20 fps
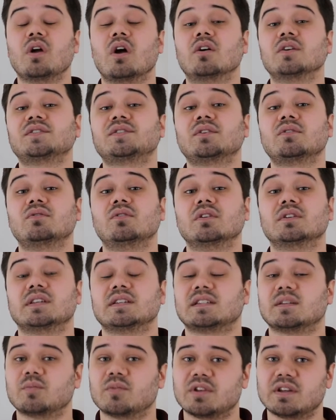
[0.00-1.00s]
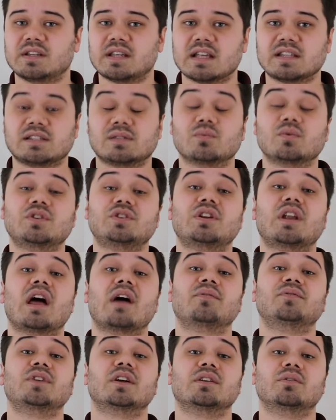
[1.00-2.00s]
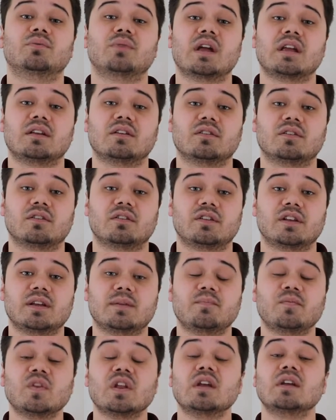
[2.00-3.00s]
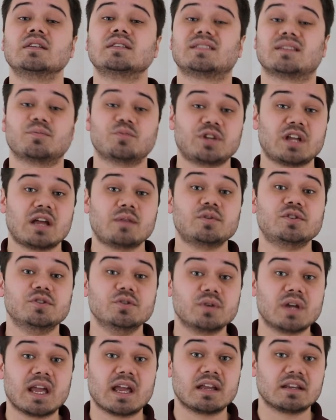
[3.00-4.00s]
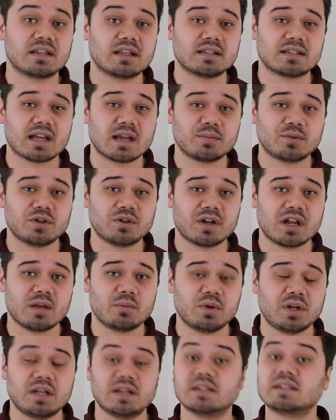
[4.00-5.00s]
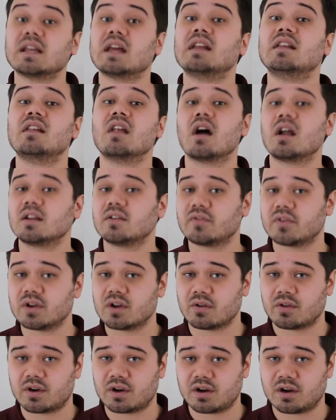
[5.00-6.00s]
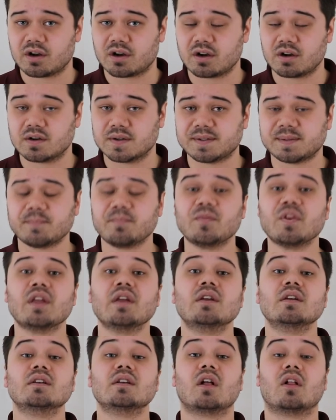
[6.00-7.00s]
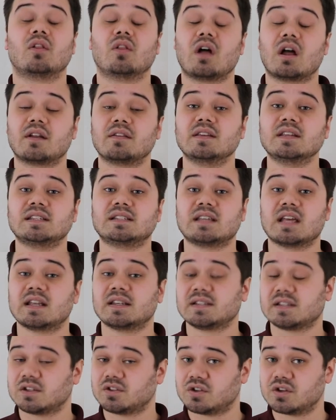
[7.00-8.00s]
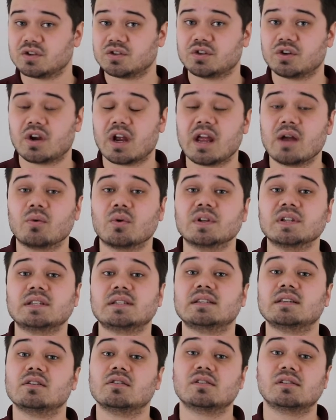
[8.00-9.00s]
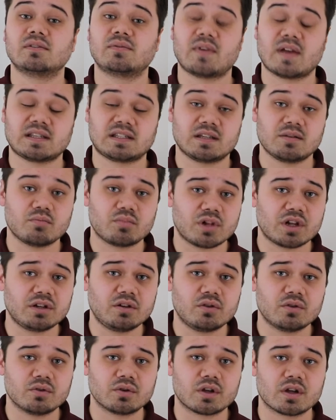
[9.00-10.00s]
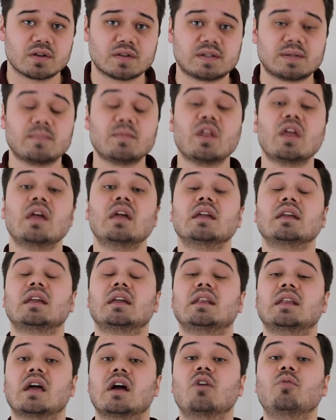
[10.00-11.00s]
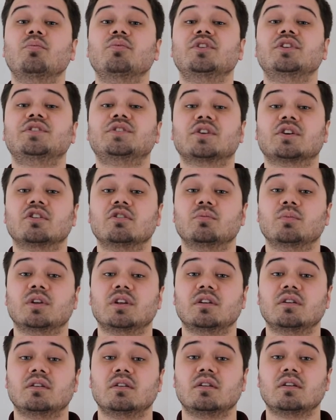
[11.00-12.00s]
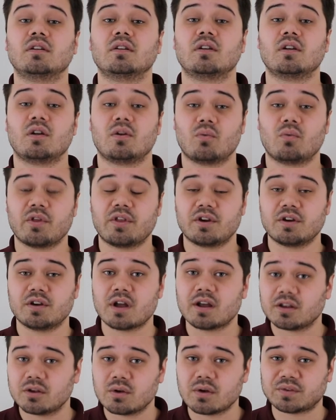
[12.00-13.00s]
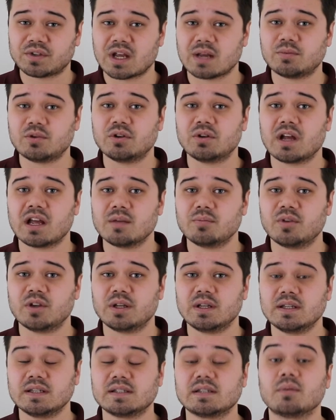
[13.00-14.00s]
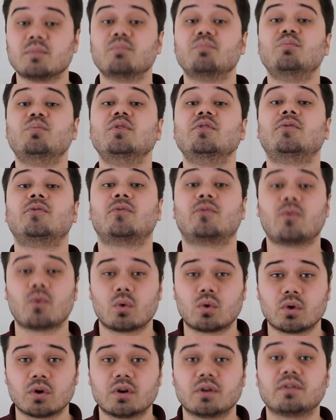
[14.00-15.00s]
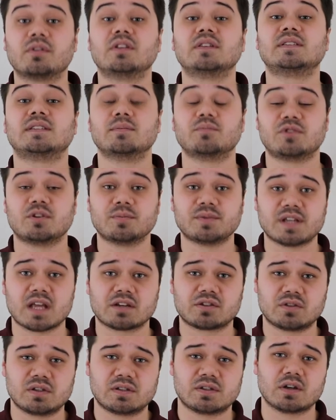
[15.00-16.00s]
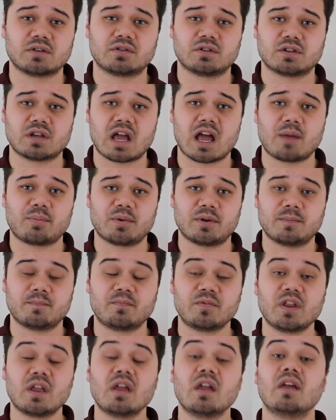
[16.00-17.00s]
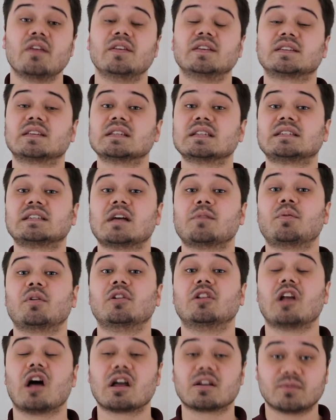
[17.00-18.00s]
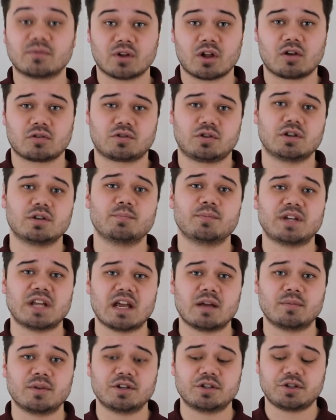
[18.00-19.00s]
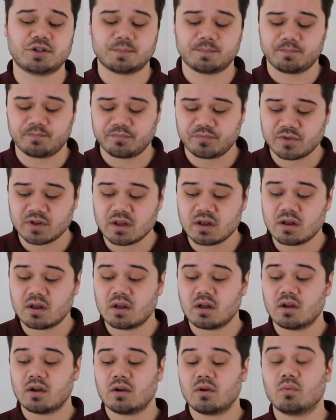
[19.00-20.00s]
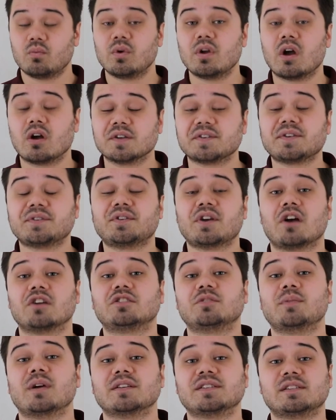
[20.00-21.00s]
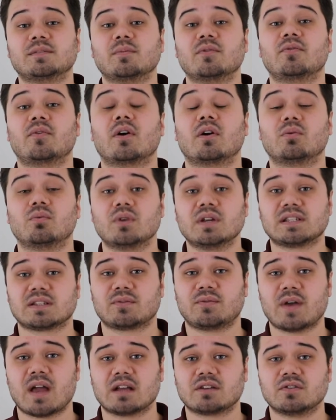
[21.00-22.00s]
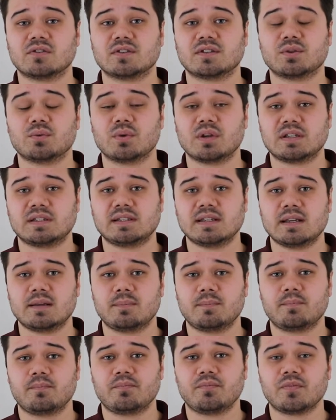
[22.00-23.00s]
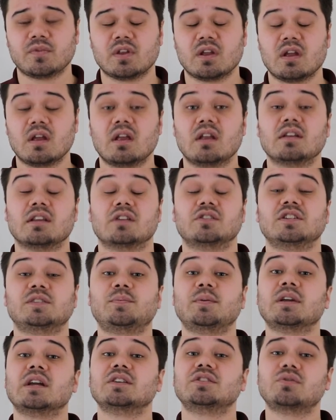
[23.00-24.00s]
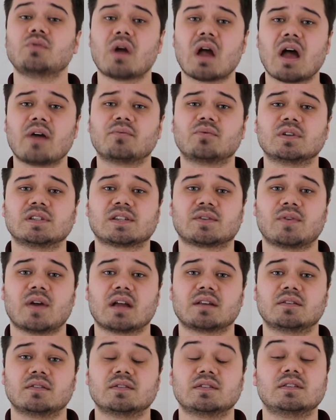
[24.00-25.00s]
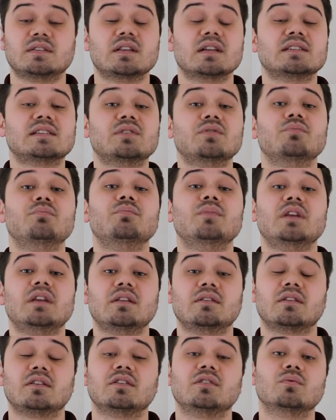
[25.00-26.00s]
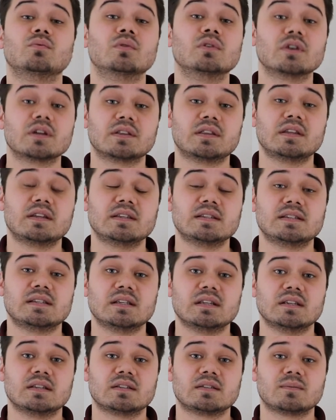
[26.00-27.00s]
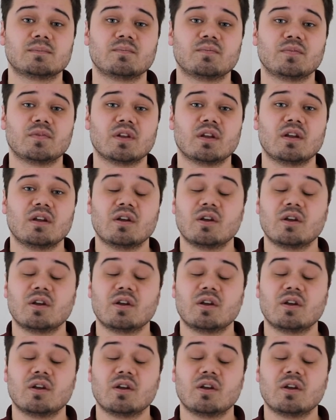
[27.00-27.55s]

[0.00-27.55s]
We also looked at some of the tests that we should have done regularly. Sometimes you can get type 2 diabetes and not even know that it occurs. A lot of these tests, such as your A1C or your fasting blood glucose, can help determine whether or not you have type 2 diabetes before the symptoms actually start to happen. This can stop a lot of long-term damage. We also talked about some of our risk factors that we see. Now, just because you have risk factors doesn't mean that you will get the disease.